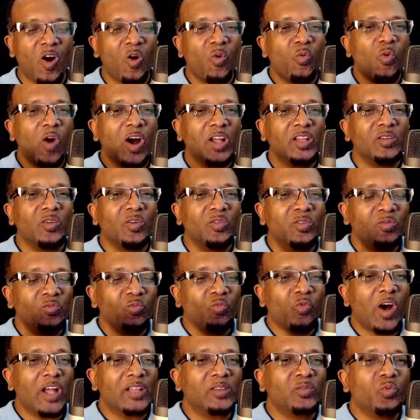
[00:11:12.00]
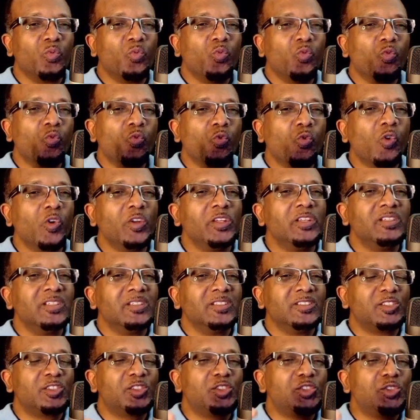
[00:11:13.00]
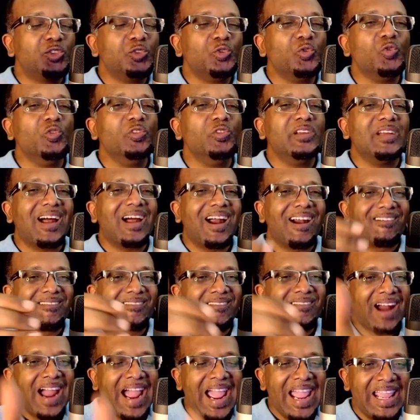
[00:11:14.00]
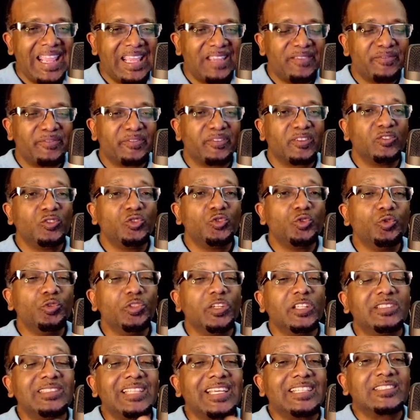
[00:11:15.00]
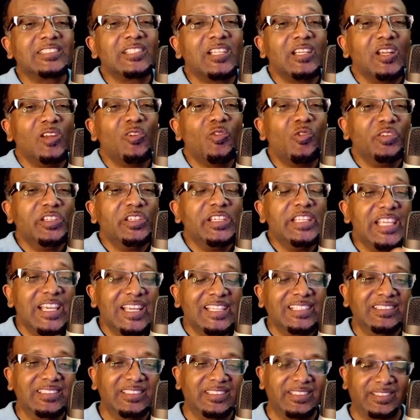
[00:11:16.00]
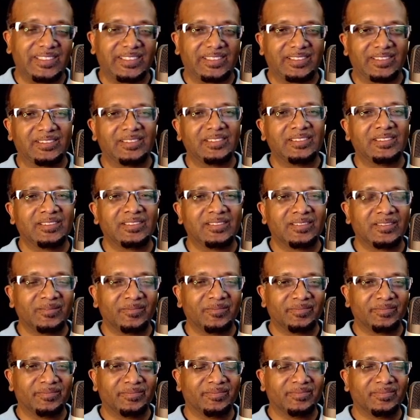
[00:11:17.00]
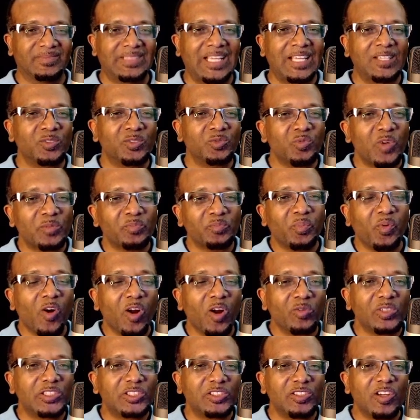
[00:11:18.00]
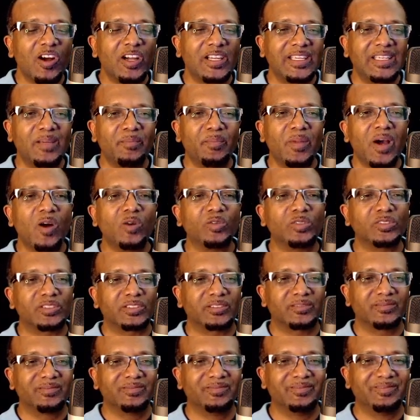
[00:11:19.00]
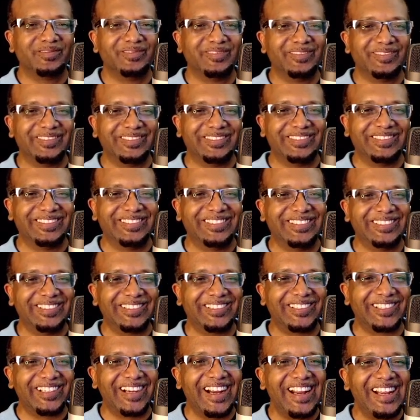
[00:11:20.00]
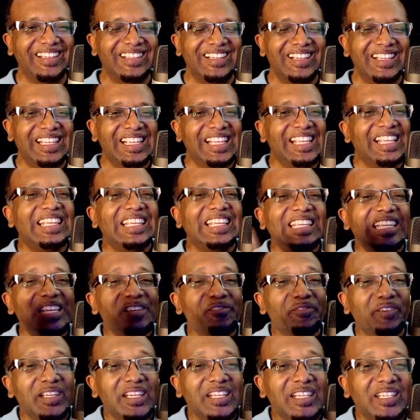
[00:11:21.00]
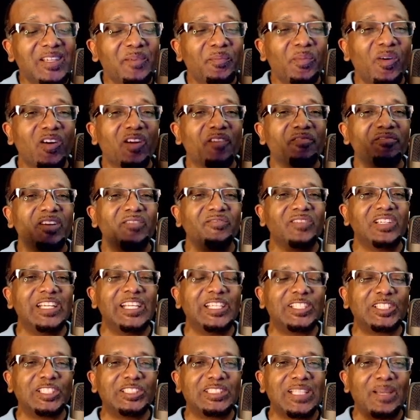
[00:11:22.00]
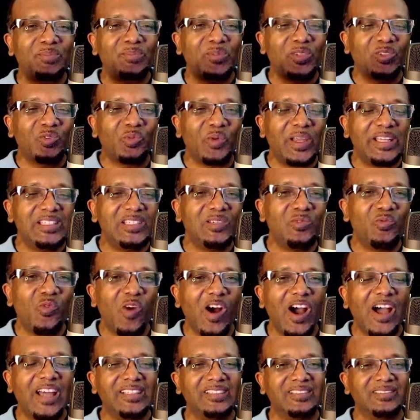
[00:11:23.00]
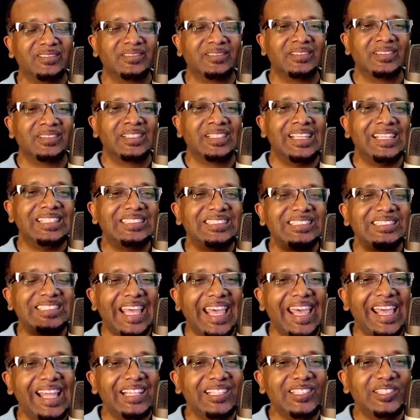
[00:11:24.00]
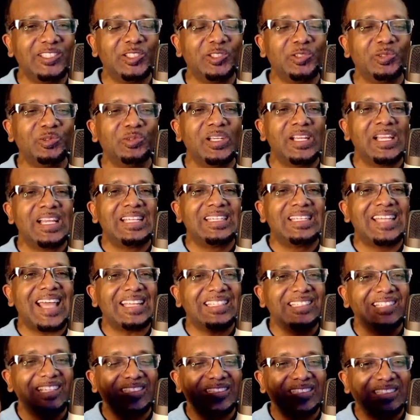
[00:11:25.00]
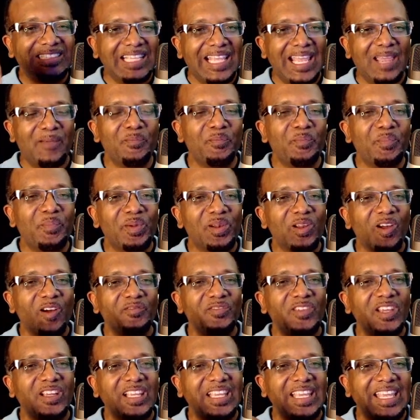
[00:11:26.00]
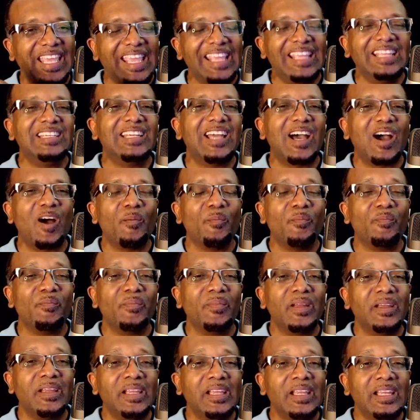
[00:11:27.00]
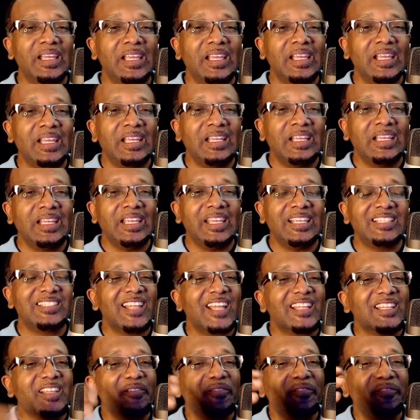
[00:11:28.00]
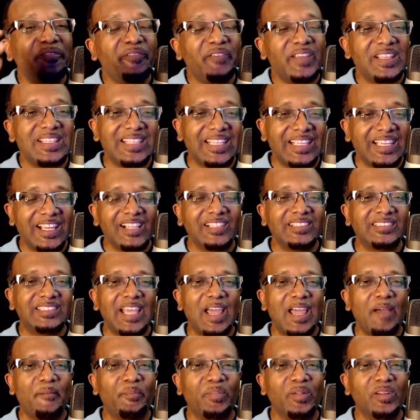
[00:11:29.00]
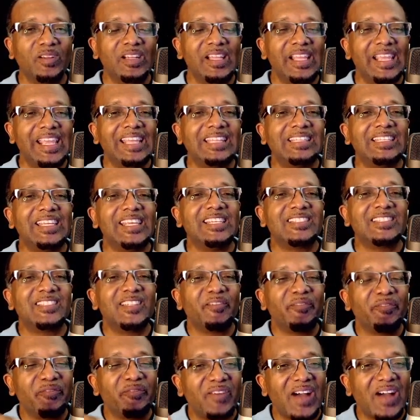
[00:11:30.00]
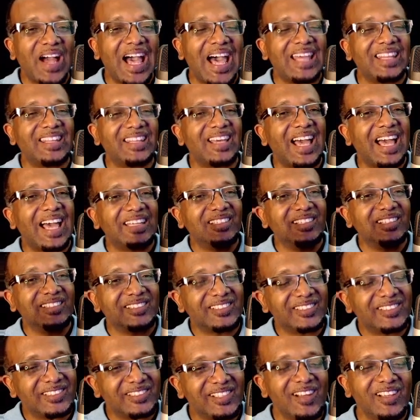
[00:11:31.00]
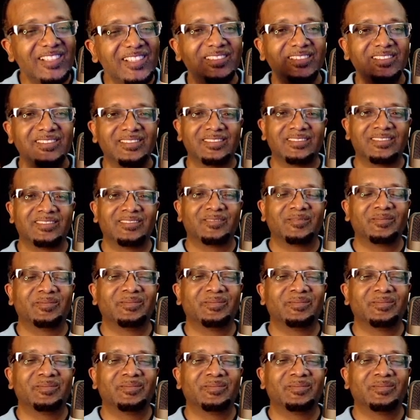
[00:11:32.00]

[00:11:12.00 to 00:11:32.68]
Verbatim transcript: or what, what would soon arrive to the Thessalonians. That is what Paul was talking about. All right? Even in the book of Revelation chapter twenty-one, it tells you that the temple of the kingdom is not a physical temple. It is the Father and the Son.